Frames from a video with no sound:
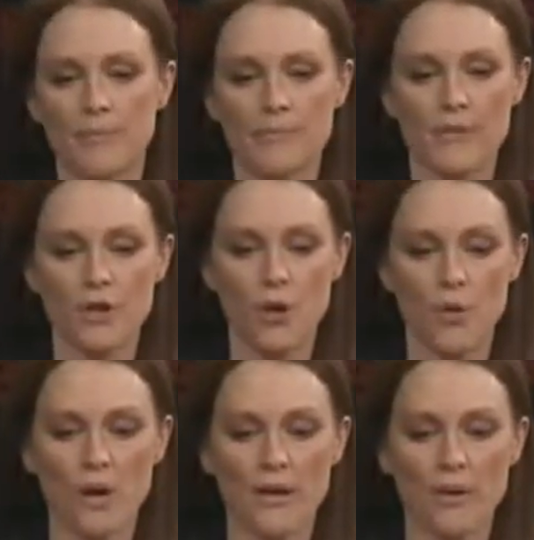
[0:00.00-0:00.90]

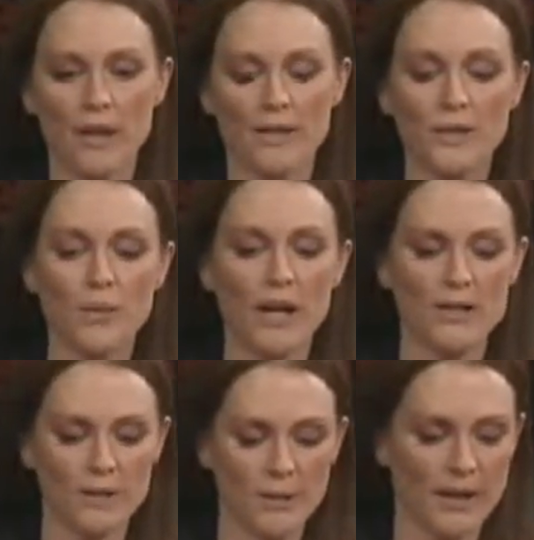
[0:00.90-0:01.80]
So I do
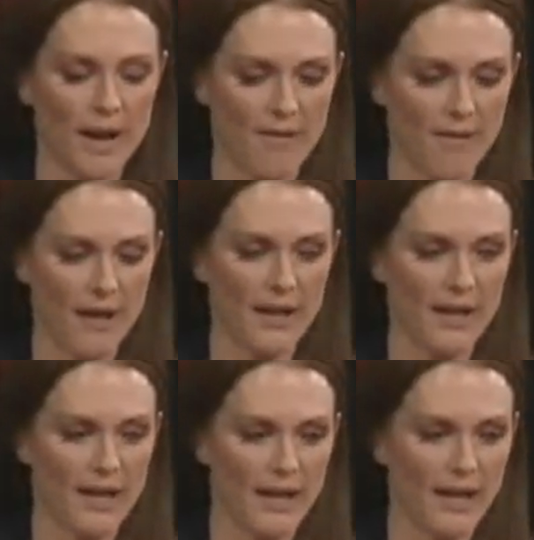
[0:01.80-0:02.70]
want to have that,
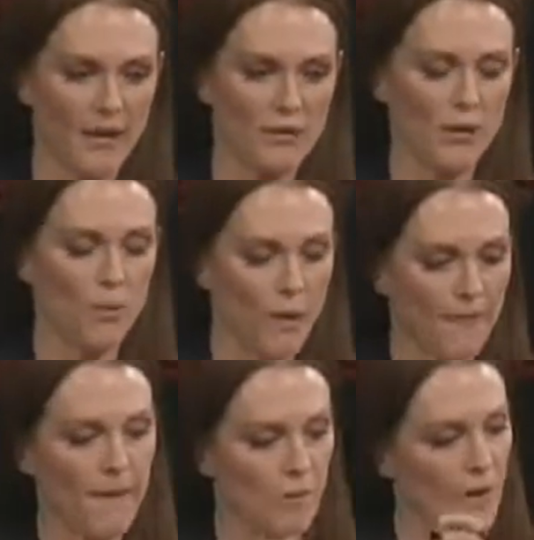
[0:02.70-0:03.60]
and I
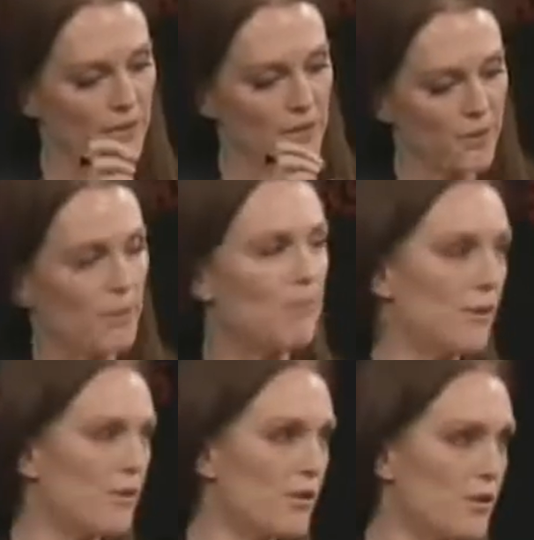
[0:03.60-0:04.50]
want the script, I
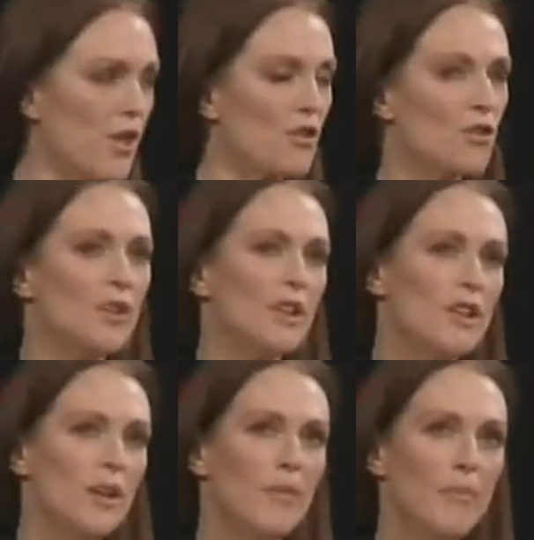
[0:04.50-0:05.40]
want the structure,
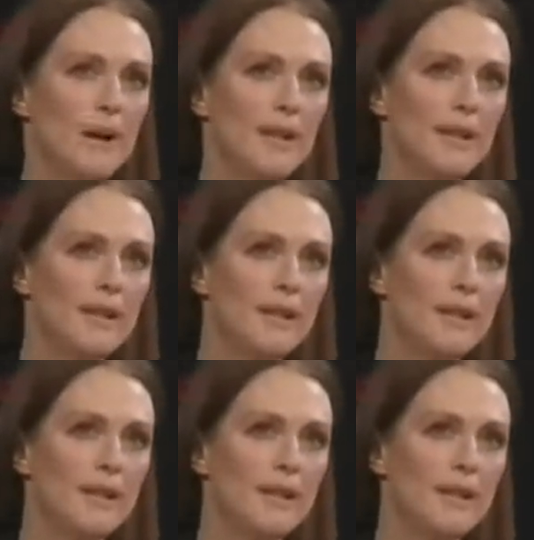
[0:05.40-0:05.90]
but